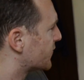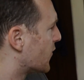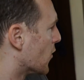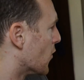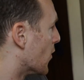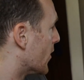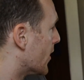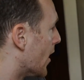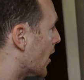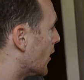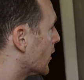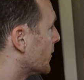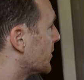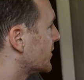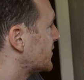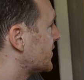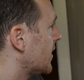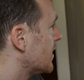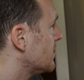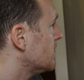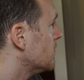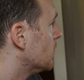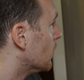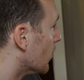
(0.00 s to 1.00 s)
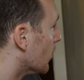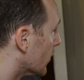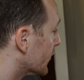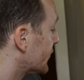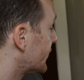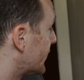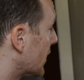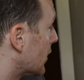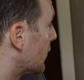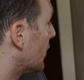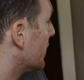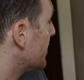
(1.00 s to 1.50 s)
for 100%, we'll
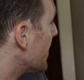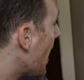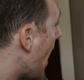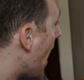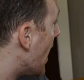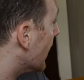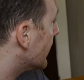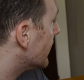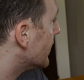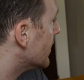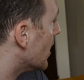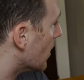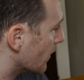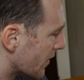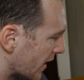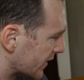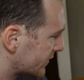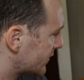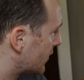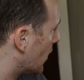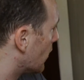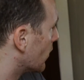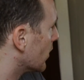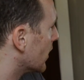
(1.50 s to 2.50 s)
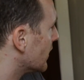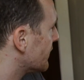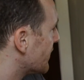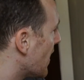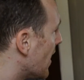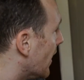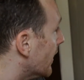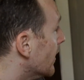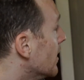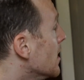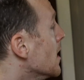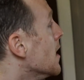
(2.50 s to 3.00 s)
stick with that. That's totally
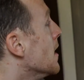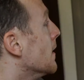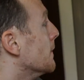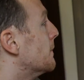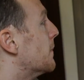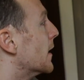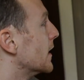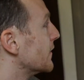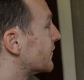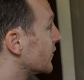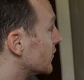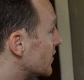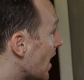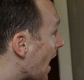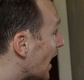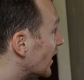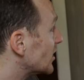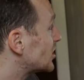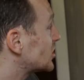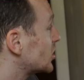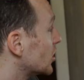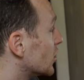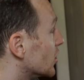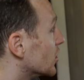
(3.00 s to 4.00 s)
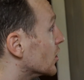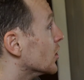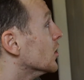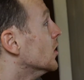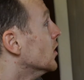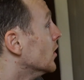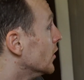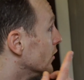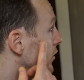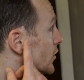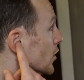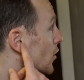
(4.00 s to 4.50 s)
fine. But if you're not sure,
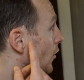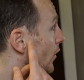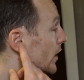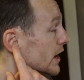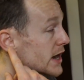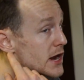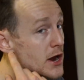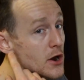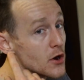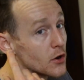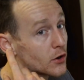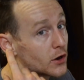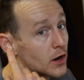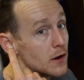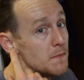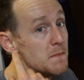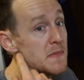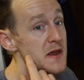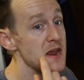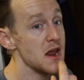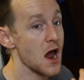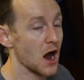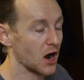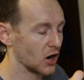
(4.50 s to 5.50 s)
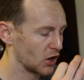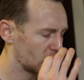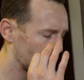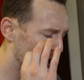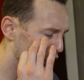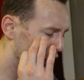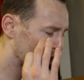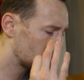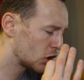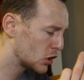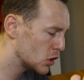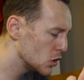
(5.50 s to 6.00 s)
your ear can be a
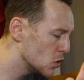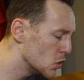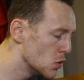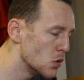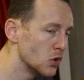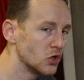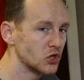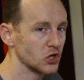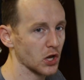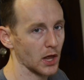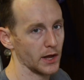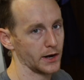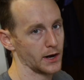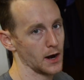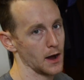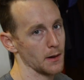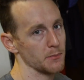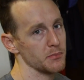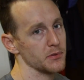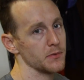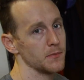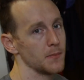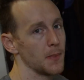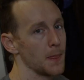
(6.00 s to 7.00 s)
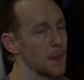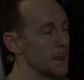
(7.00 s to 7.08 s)
huge leg up.